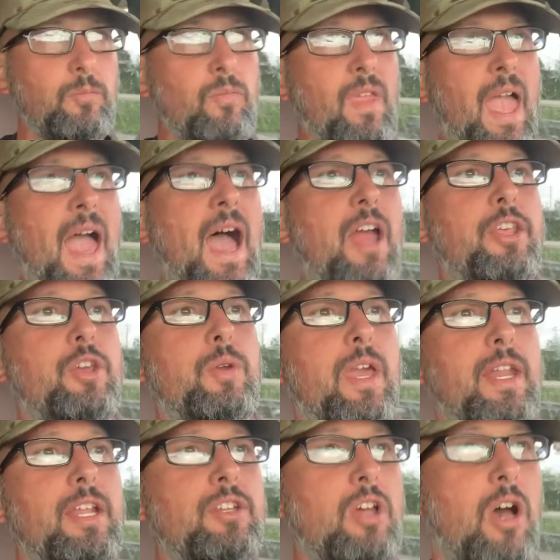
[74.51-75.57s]
how do you
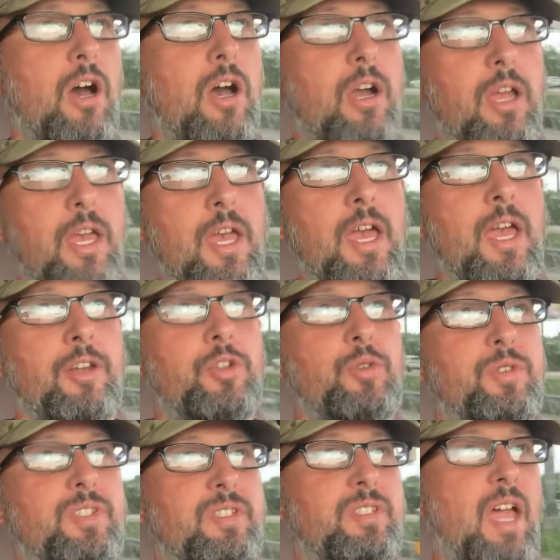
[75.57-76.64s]
get a dog to
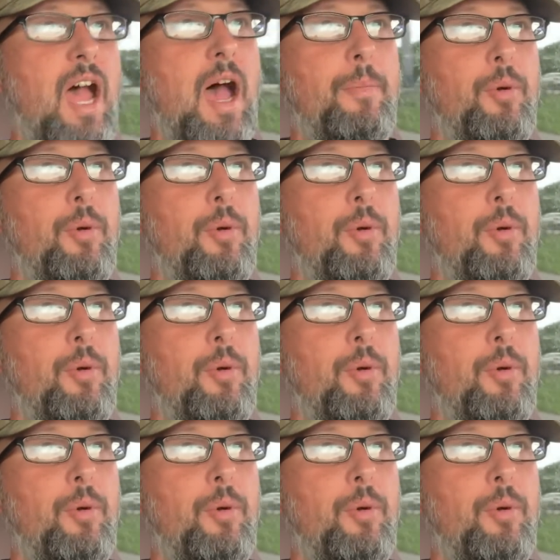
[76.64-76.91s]
stop